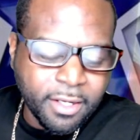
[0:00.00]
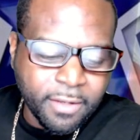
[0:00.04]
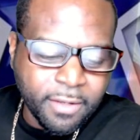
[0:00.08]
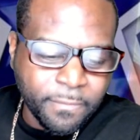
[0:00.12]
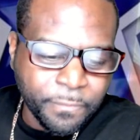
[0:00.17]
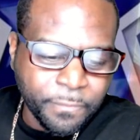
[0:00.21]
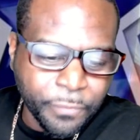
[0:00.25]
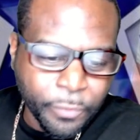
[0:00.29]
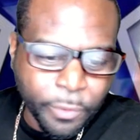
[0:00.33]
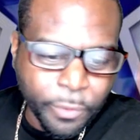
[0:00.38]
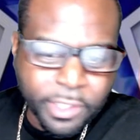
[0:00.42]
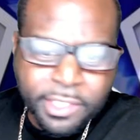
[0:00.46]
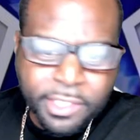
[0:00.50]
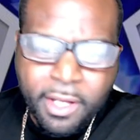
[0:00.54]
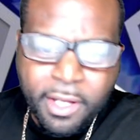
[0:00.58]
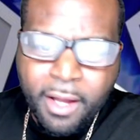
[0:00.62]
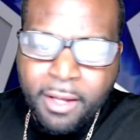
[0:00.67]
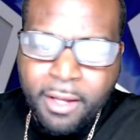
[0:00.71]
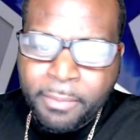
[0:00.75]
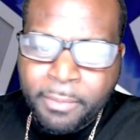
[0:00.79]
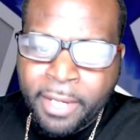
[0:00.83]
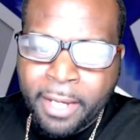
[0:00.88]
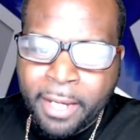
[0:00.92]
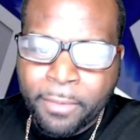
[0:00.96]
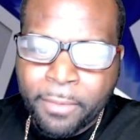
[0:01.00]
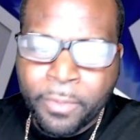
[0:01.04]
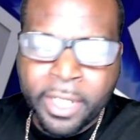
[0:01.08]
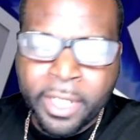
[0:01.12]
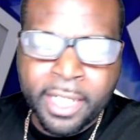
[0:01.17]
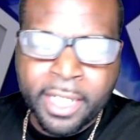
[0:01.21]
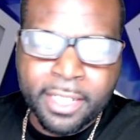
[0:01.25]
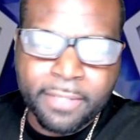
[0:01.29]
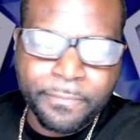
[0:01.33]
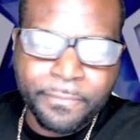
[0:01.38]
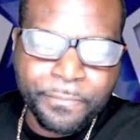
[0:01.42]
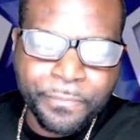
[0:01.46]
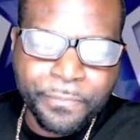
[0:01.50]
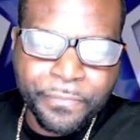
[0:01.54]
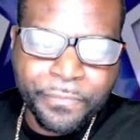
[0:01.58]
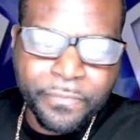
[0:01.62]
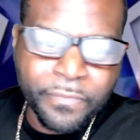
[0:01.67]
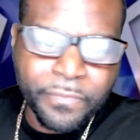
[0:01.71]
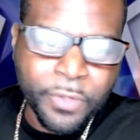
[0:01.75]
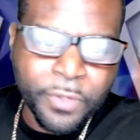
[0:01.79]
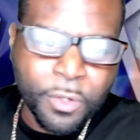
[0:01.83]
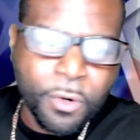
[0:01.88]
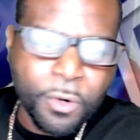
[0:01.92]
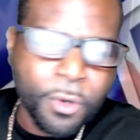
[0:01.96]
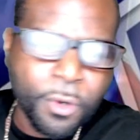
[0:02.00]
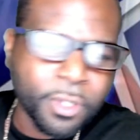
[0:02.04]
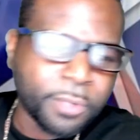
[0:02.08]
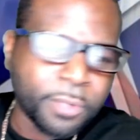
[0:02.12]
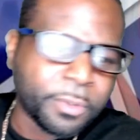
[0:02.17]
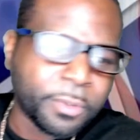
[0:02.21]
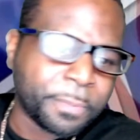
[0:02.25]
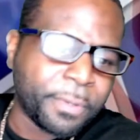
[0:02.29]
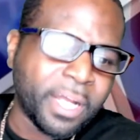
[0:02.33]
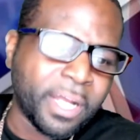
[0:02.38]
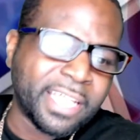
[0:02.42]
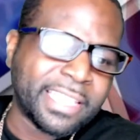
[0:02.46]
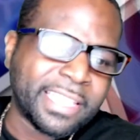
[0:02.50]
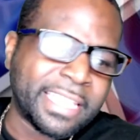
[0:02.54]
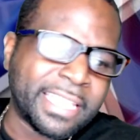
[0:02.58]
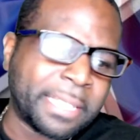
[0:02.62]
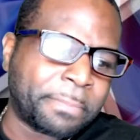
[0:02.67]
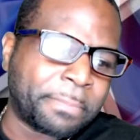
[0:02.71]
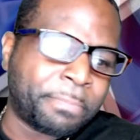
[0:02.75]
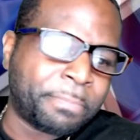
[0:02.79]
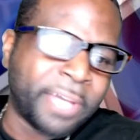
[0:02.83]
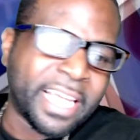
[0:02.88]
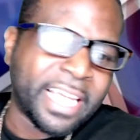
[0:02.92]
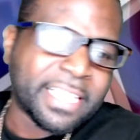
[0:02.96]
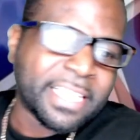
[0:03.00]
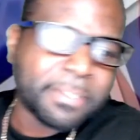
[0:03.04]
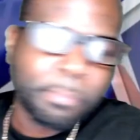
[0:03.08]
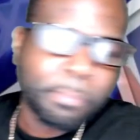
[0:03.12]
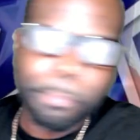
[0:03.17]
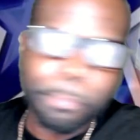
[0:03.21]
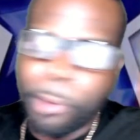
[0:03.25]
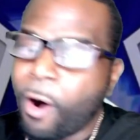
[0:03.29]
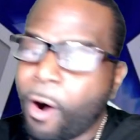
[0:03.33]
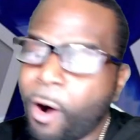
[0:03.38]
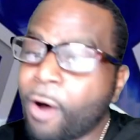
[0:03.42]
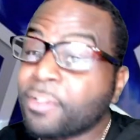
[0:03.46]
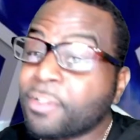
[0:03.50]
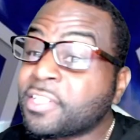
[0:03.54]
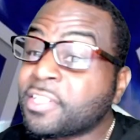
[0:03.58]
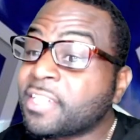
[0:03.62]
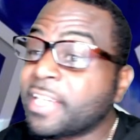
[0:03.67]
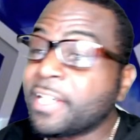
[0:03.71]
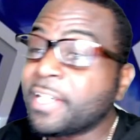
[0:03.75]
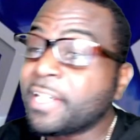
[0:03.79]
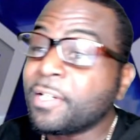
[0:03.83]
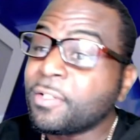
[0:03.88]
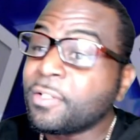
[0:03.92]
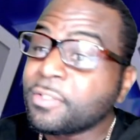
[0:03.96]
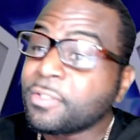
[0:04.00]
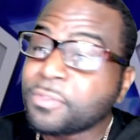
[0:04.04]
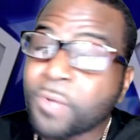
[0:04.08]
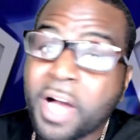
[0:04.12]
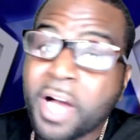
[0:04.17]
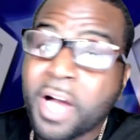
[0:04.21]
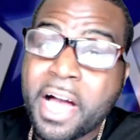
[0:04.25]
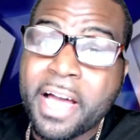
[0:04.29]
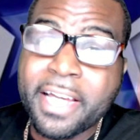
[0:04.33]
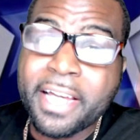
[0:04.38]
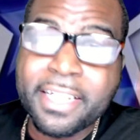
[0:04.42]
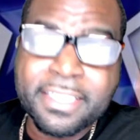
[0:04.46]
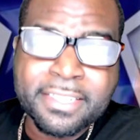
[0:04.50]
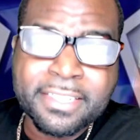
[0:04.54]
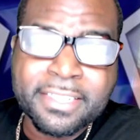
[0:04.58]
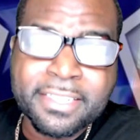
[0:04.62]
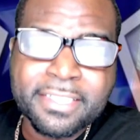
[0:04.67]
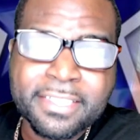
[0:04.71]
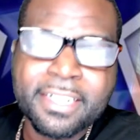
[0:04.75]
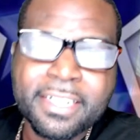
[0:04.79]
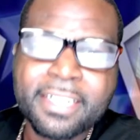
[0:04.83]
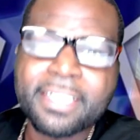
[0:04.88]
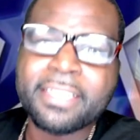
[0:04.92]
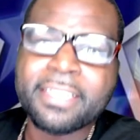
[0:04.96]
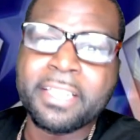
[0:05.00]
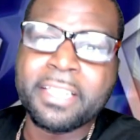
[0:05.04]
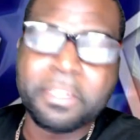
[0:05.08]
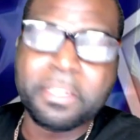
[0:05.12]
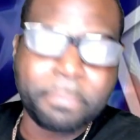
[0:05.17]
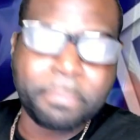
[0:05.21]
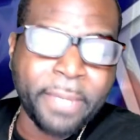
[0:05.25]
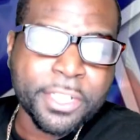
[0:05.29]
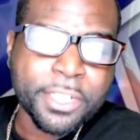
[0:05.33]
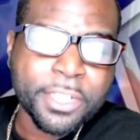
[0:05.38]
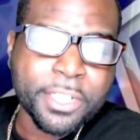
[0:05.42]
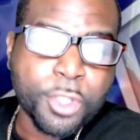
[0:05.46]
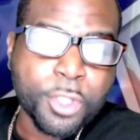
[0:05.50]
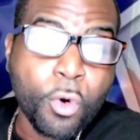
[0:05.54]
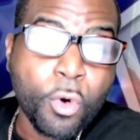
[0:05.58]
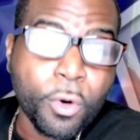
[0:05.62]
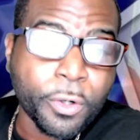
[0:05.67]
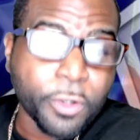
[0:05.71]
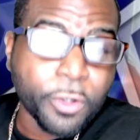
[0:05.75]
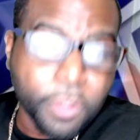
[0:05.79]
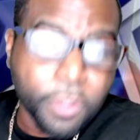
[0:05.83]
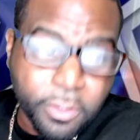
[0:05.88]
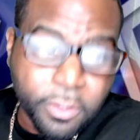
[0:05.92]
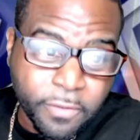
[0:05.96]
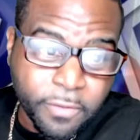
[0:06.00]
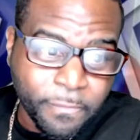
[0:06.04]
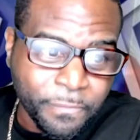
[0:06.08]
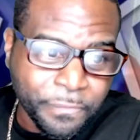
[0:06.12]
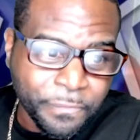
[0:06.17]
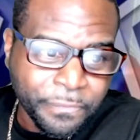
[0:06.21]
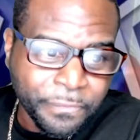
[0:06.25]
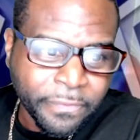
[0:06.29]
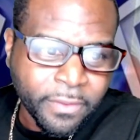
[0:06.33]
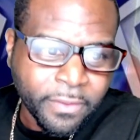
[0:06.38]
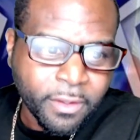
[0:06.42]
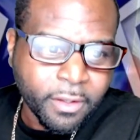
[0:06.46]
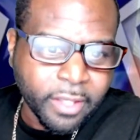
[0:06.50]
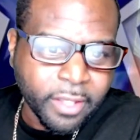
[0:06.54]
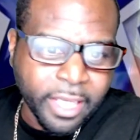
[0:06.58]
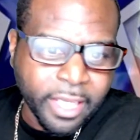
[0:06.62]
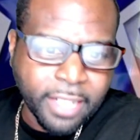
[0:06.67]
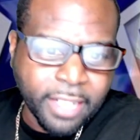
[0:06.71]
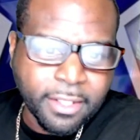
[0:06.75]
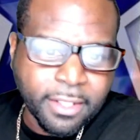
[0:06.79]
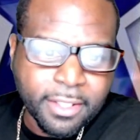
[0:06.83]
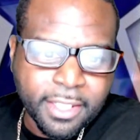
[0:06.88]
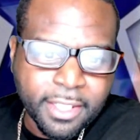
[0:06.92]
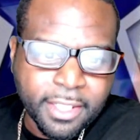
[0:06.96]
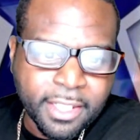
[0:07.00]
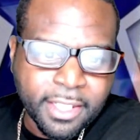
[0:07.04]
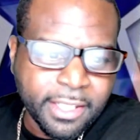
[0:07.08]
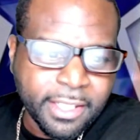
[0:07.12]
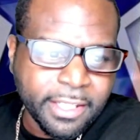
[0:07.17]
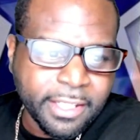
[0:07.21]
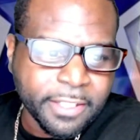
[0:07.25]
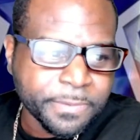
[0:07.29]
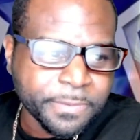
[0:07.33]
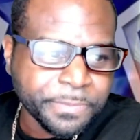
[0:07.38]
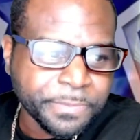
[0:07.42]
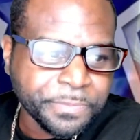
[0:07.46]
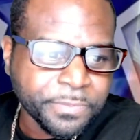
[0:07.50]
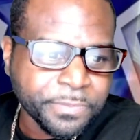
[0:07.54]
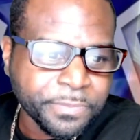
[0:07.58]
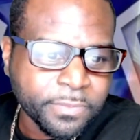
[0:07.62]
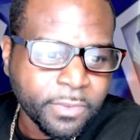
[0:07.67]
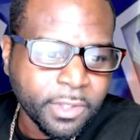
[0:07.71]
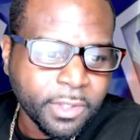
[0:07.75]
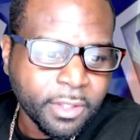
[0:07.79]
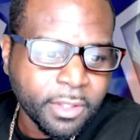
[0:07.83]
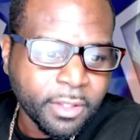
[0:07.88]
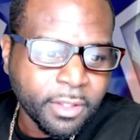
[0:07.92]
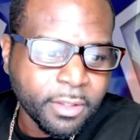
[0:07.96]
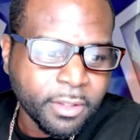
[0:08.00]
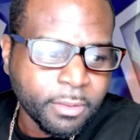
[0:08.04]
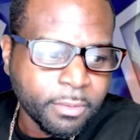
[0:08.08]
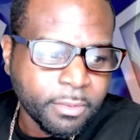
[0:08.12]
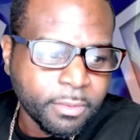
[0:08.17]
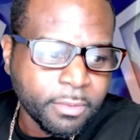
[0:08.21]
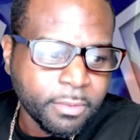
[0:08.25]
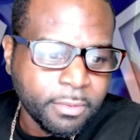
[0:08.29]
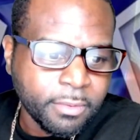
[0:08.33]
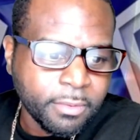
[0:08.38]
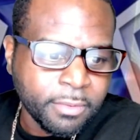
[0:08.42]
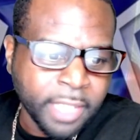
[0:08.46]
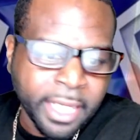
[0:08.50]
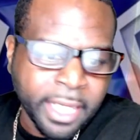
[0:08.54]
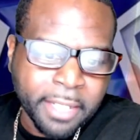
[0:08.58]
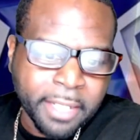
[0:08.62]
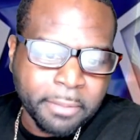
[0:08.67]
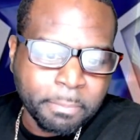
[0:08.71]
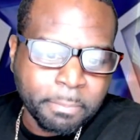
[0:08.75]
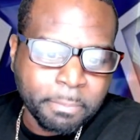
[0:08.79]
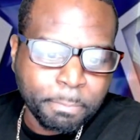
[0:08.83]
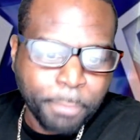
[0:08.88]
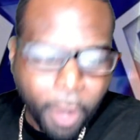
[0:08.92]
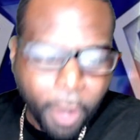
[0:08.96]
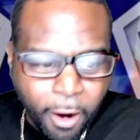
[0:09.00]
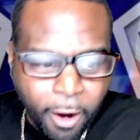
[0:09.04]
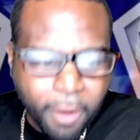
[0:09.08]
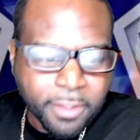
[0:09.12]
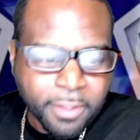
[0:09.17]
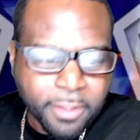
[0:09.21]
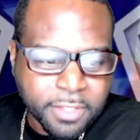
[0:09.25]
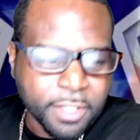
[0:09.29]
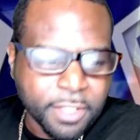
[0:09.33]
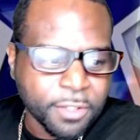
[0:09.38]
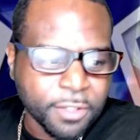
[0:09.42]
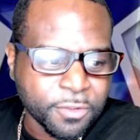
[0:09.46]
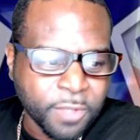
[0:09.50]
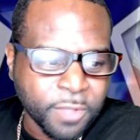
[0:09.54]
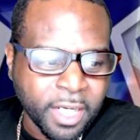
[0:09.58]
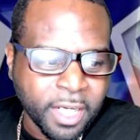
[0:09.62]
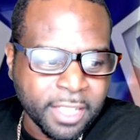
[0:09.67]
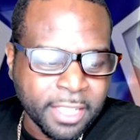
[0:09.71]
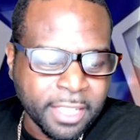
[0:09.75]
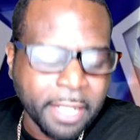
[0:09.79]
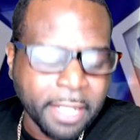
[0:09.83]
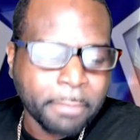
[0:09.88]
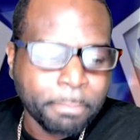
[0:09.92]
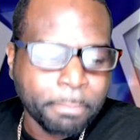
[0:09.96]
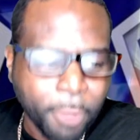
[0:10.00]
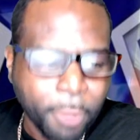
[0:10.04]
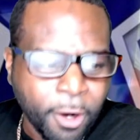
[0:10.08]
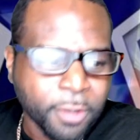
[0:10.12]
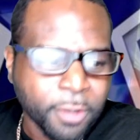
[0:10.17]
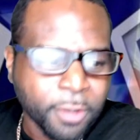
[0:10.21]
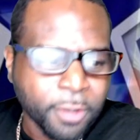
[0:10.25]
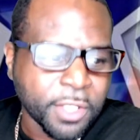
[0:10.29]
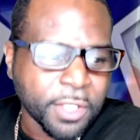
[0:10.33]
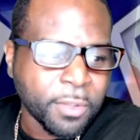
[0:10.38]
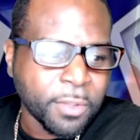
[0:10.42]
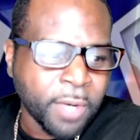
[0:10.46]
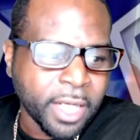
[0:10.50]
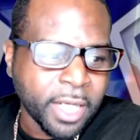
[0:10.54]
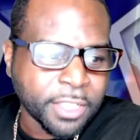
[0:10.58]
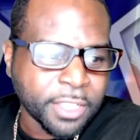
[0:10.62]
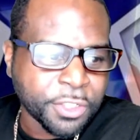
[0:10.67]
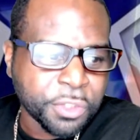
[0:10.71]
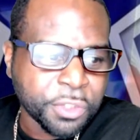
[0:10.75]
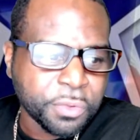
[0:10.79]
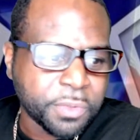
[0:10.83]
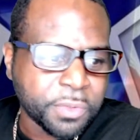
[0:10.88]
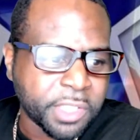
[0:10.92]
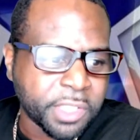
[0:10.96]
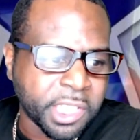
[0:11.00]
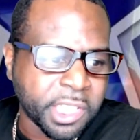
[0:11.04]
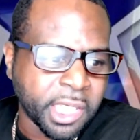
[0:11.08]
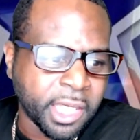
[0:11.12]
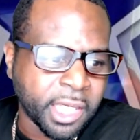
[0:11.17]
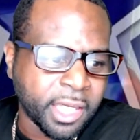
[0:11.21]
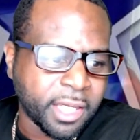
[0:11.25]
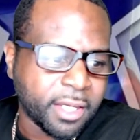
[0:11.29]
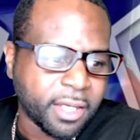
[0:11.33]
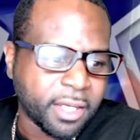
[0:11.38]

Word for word: we're talking about what the corner with probably the best ball skills wise, the best corner in the league. Like ball skills wise, like ball skill wise, you can't